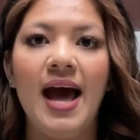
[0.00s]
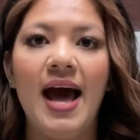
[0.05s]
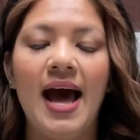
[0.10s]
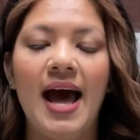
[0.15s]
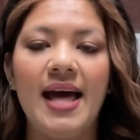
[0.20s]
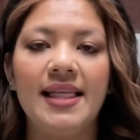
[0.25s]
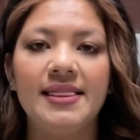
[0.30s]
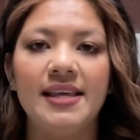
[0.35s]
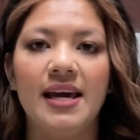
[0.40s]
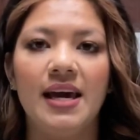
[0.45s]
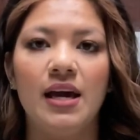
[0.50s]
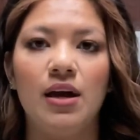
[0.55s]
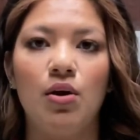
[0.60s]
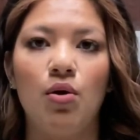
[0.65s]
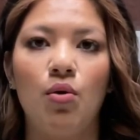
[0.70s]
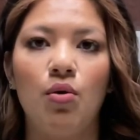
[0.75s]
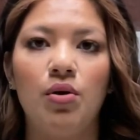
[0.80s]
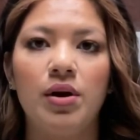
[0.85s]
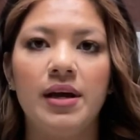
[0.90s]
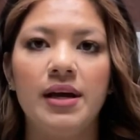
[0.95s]
at the
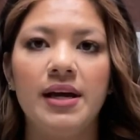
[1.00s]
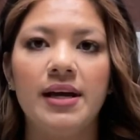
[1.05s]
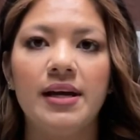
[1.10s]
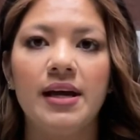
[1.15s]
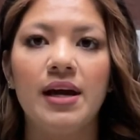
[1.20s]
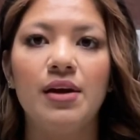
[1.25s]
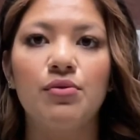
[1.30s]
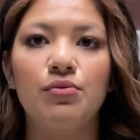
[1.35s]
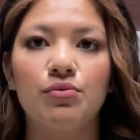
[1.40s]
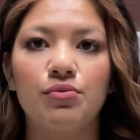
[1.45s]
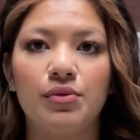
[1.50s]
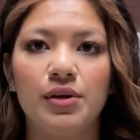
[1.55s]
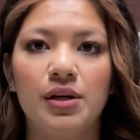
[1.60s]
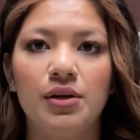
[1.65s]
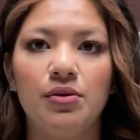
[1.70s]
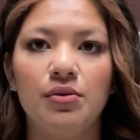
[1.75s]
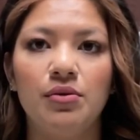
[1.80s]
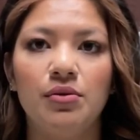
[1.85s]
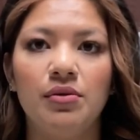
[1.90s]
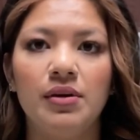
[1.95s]
aortic,
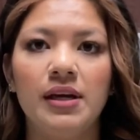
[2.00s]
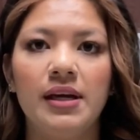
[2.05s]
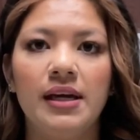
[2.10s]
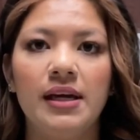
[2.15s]
renal,